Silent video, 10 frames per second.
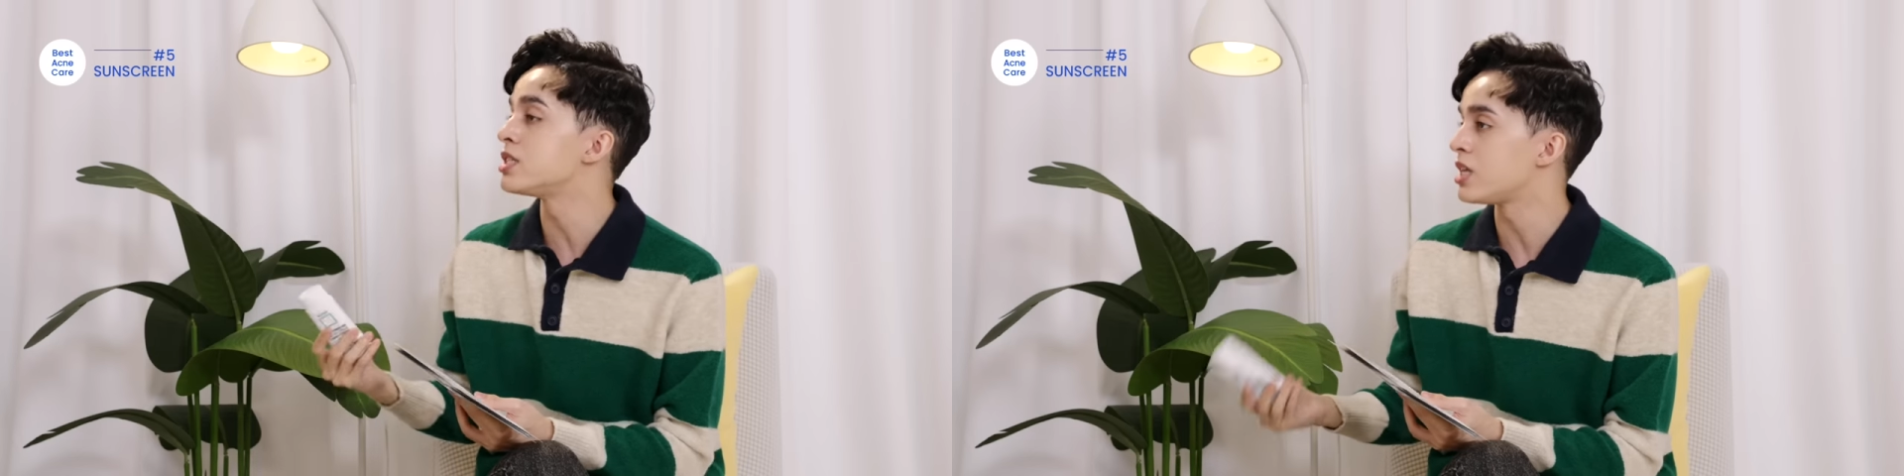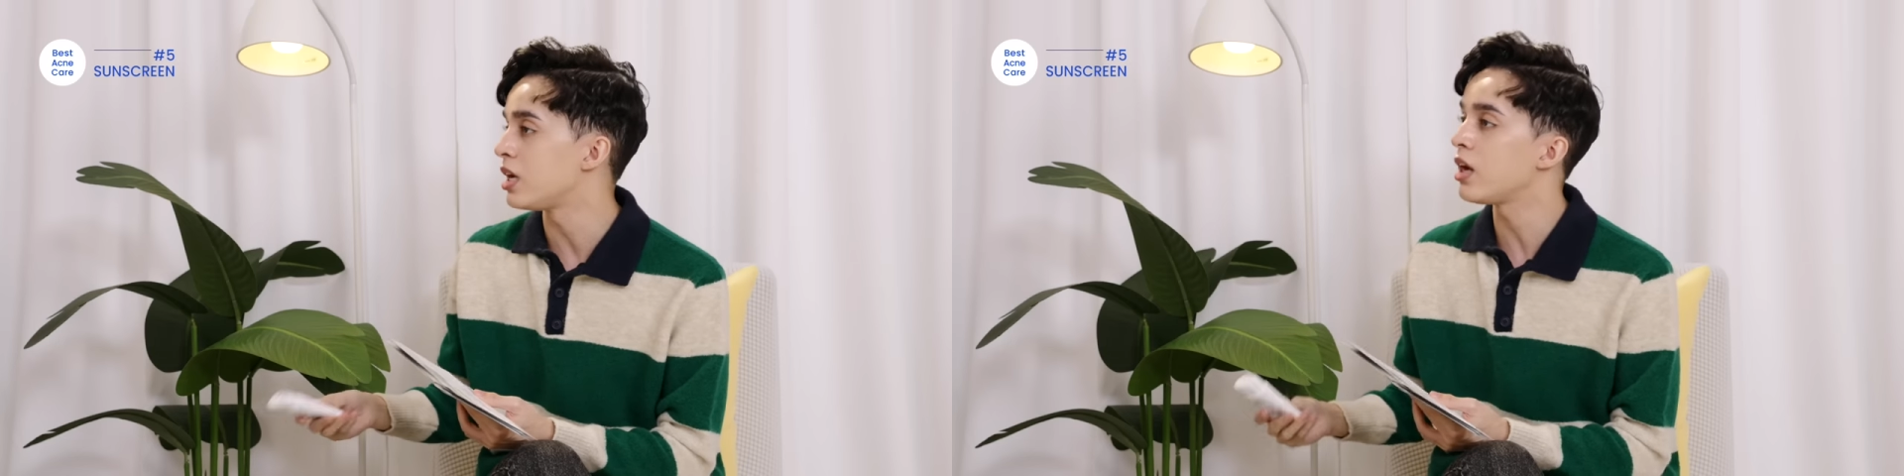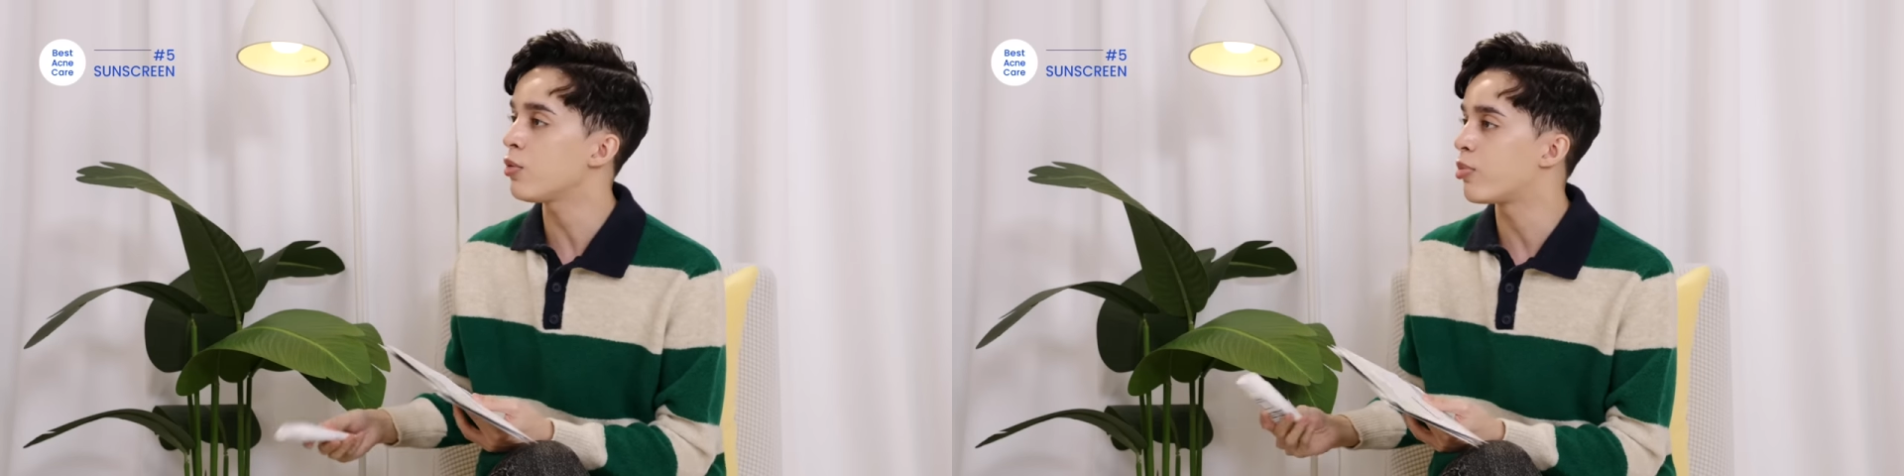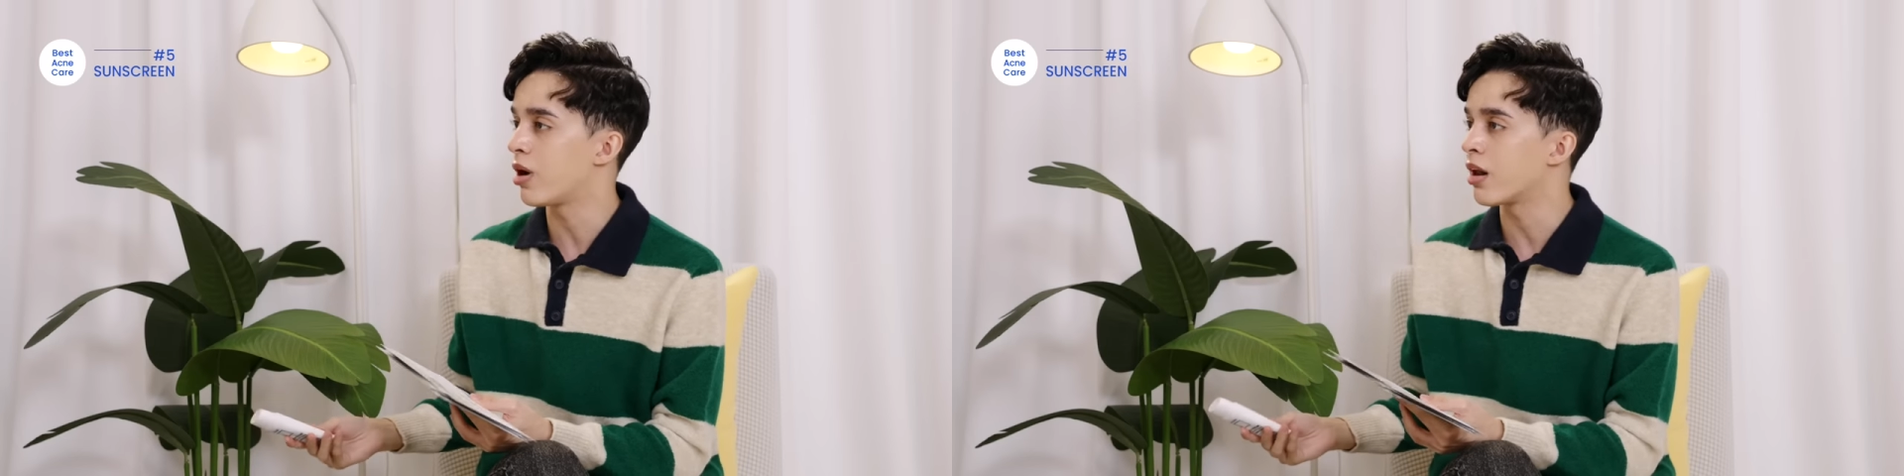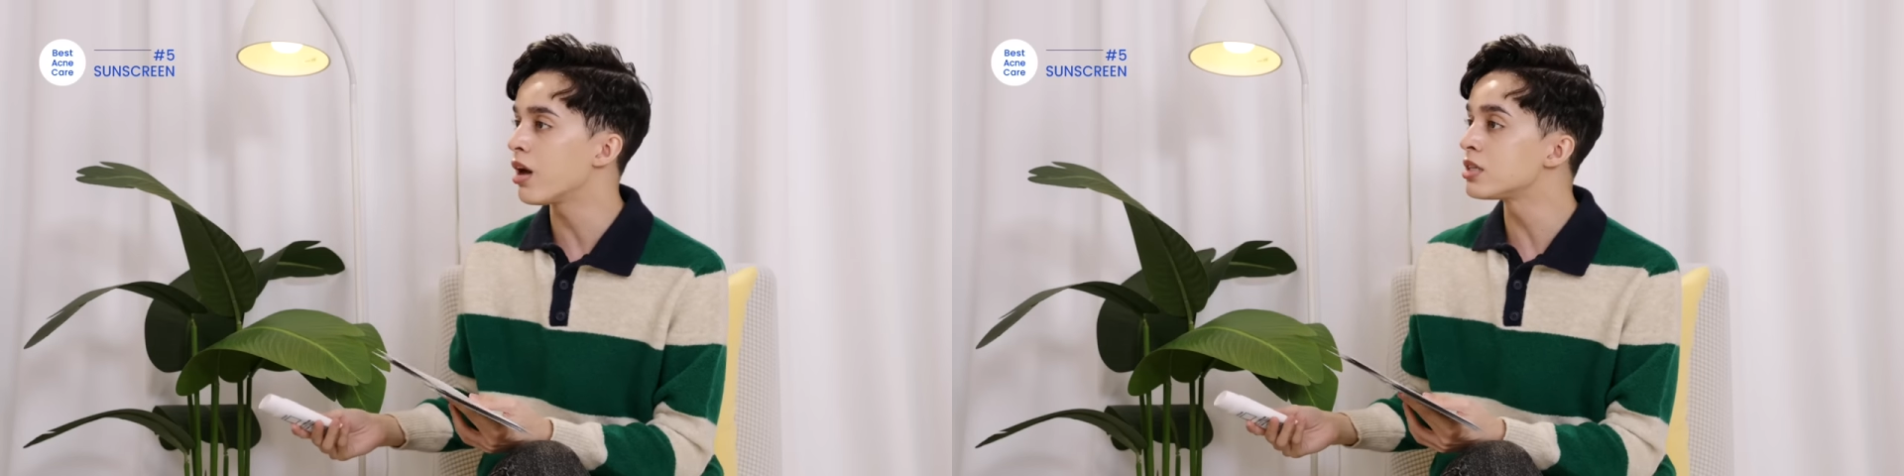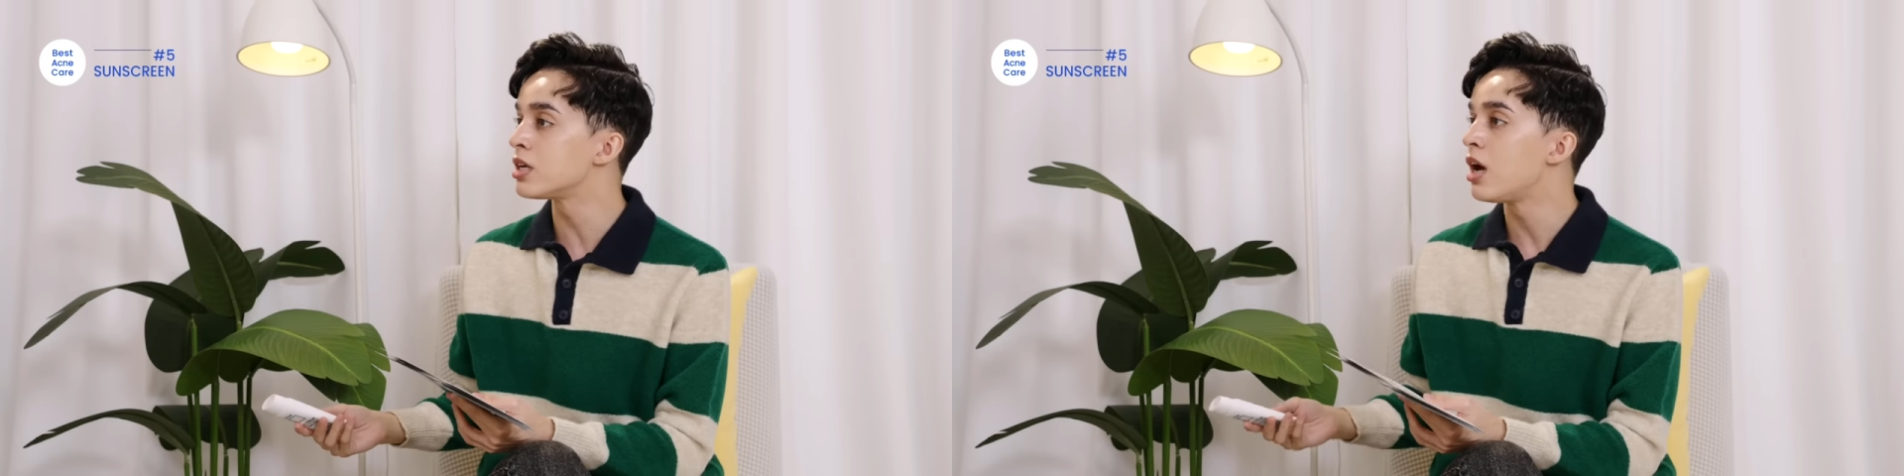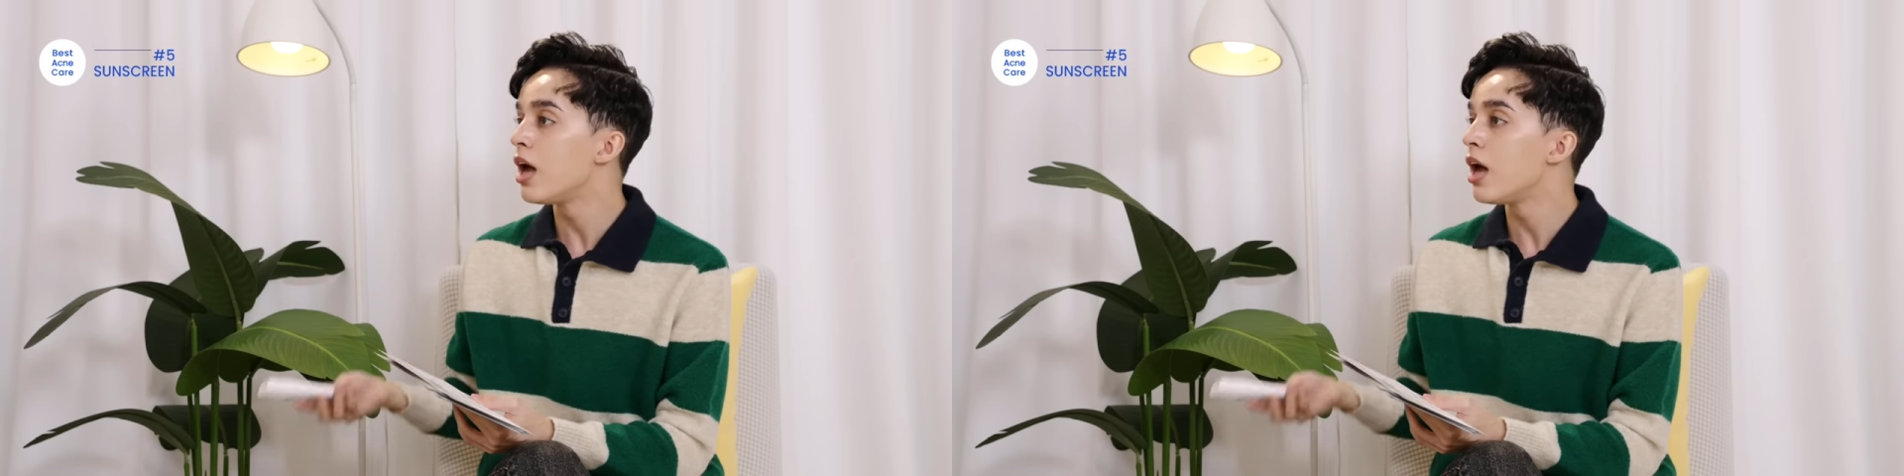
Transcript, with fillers: skincare product,